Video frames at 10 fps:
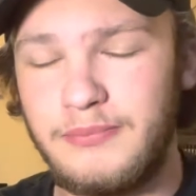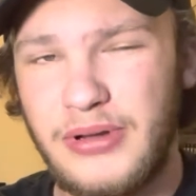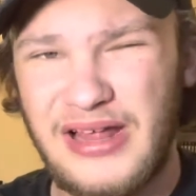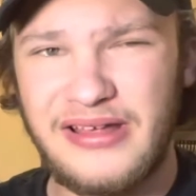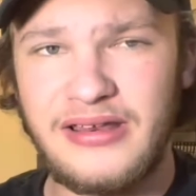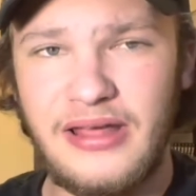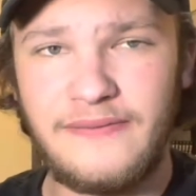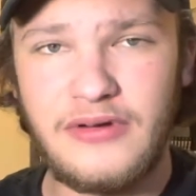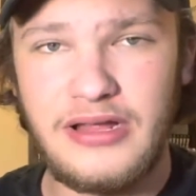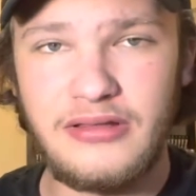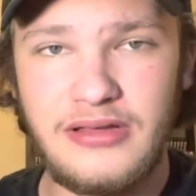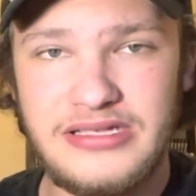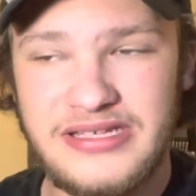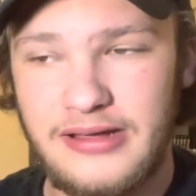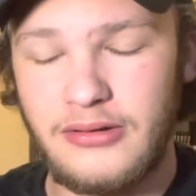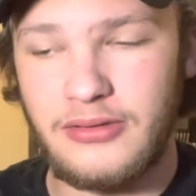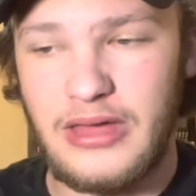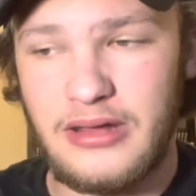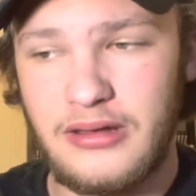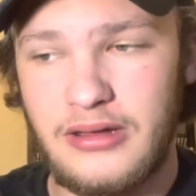But I can definitely tell that